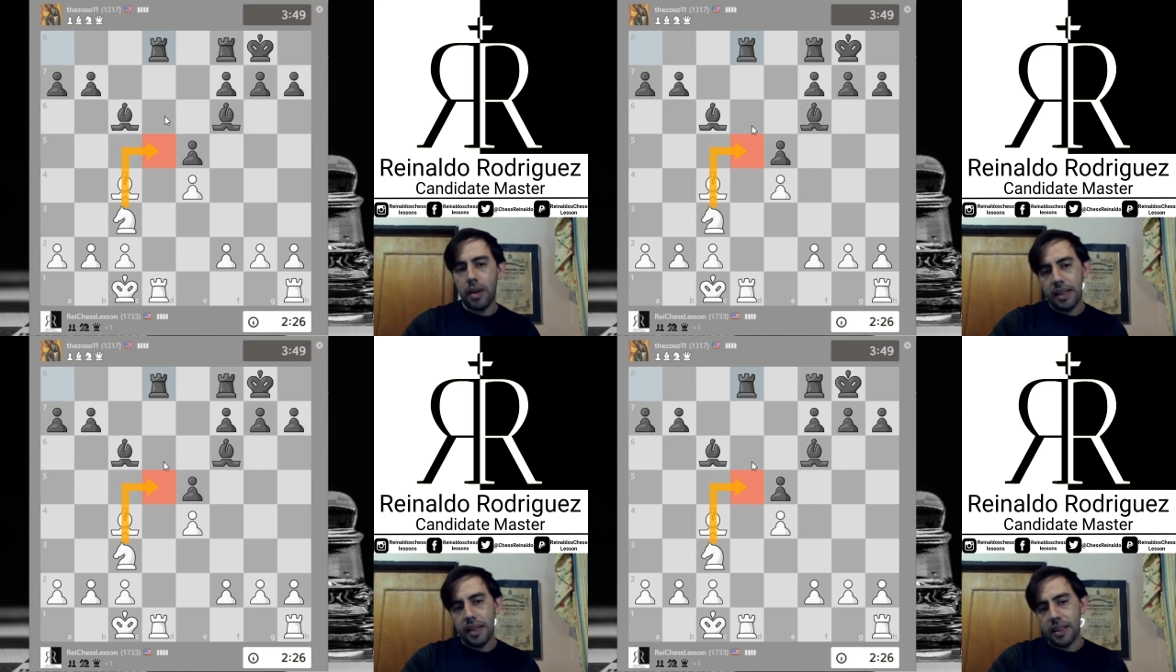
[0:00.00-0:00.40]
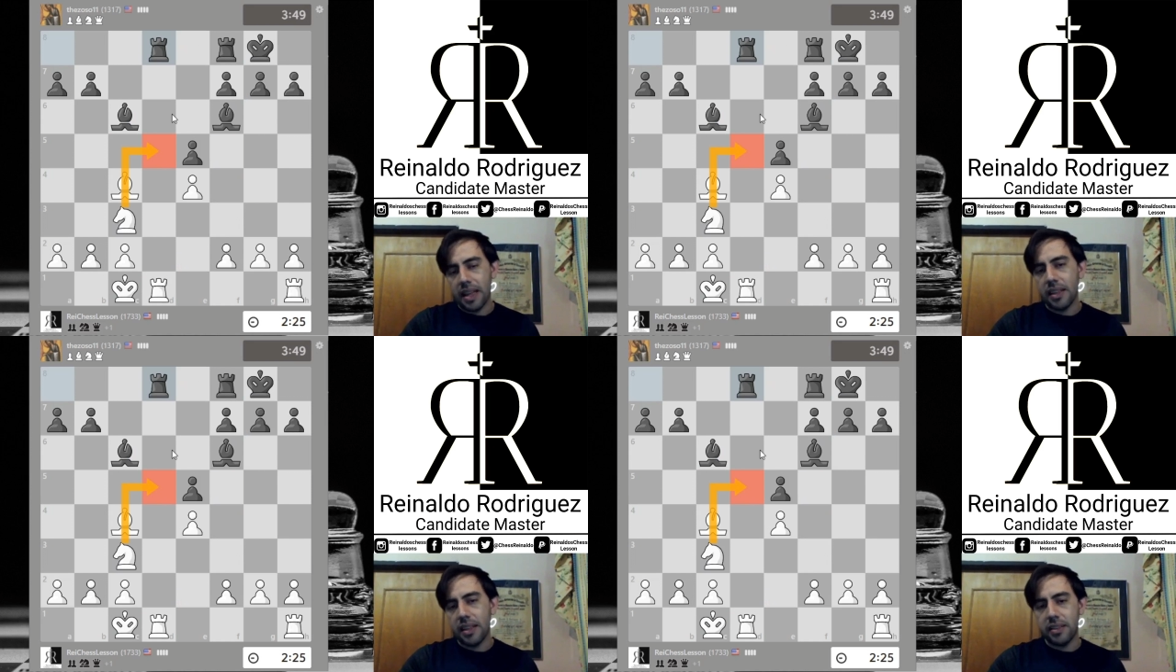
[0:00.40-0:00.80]
And the
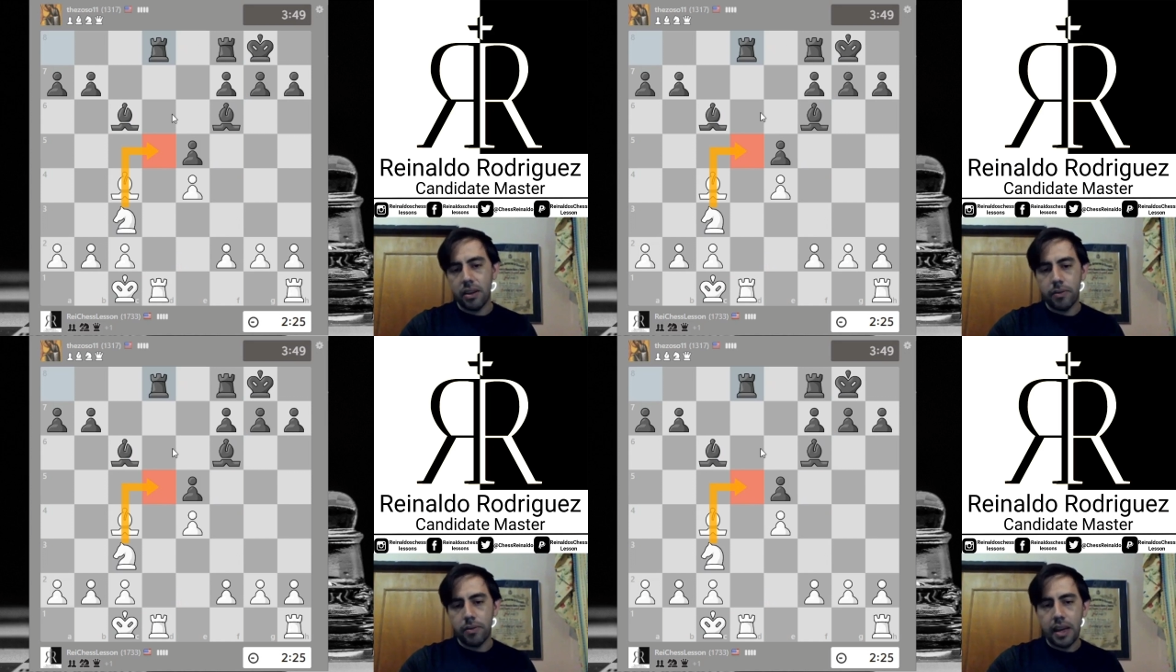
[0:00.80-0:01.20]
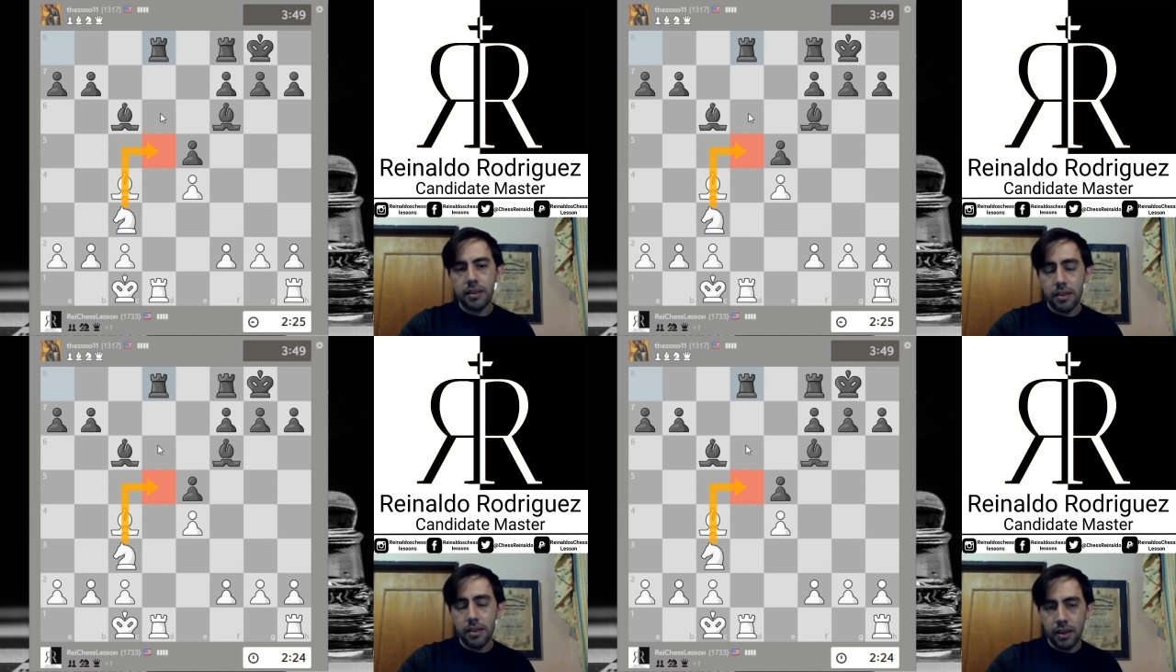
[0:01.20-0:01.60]
tendency of that
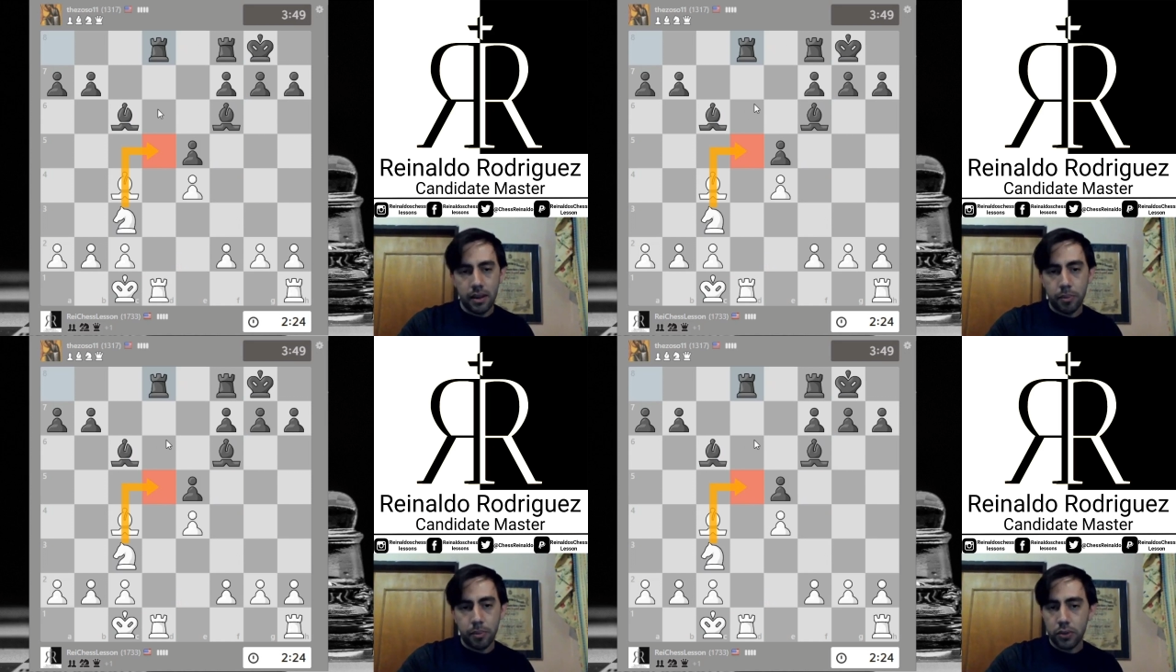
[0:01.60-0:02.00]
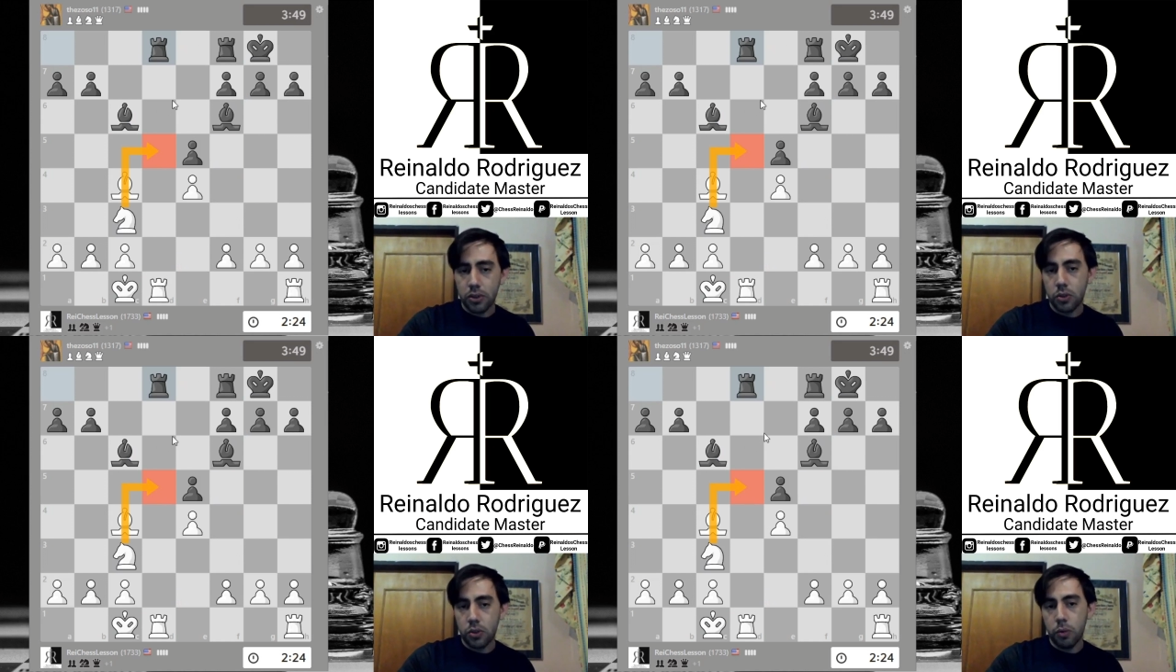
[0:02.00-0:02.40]
position
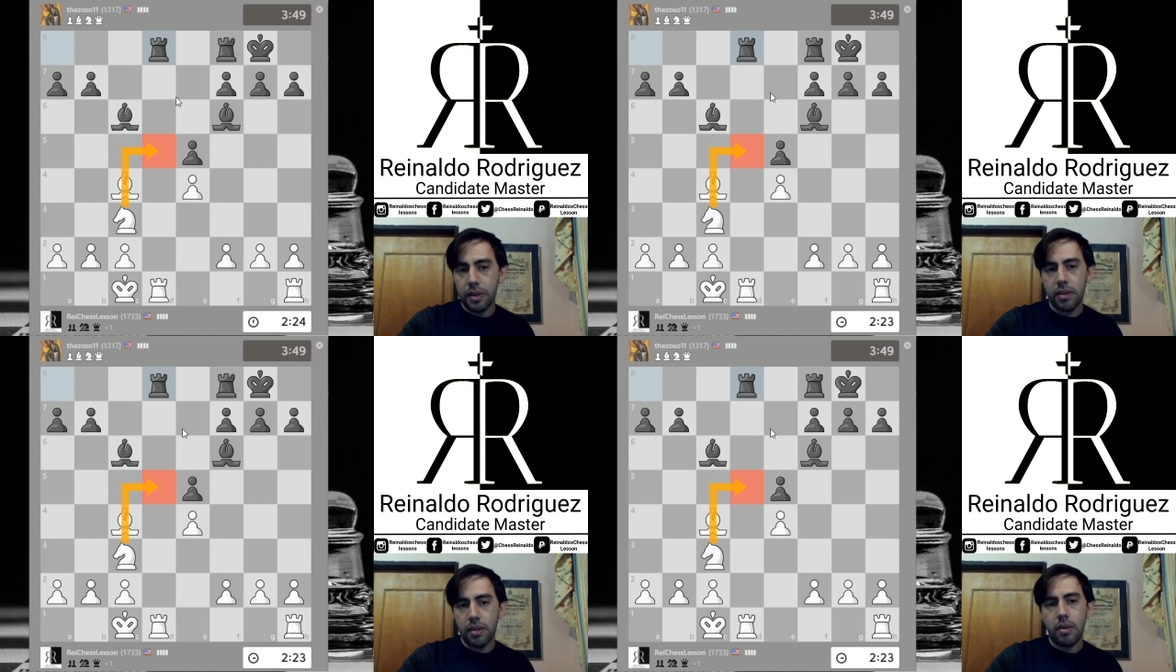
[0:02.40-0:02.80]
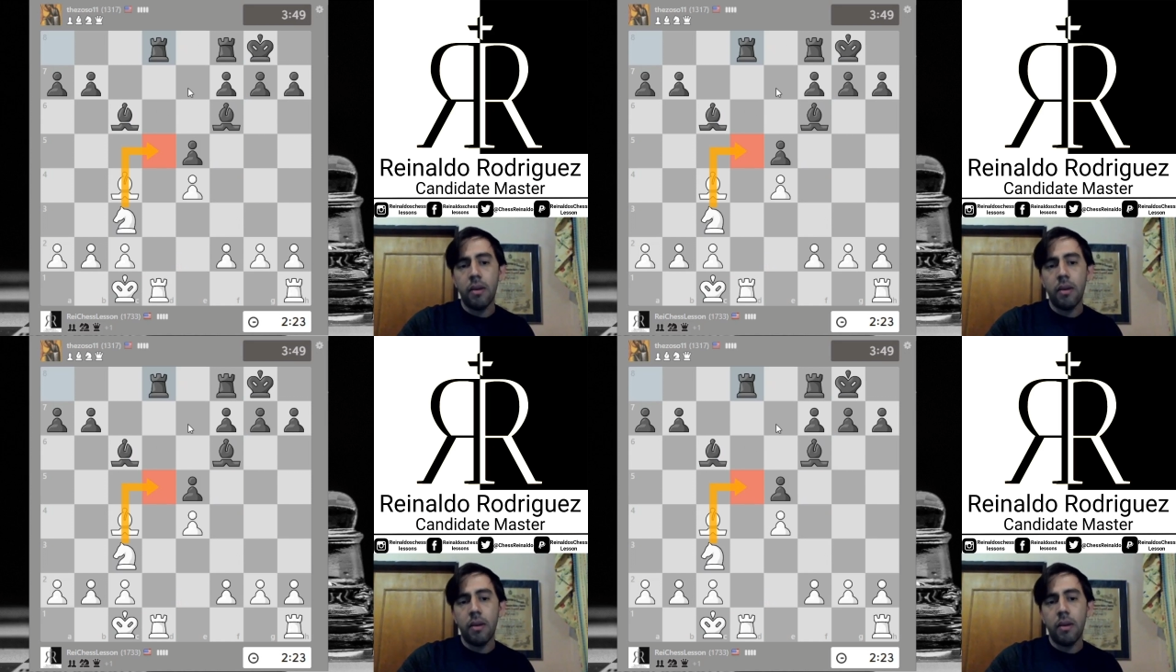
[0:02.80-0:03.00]
should be the draw.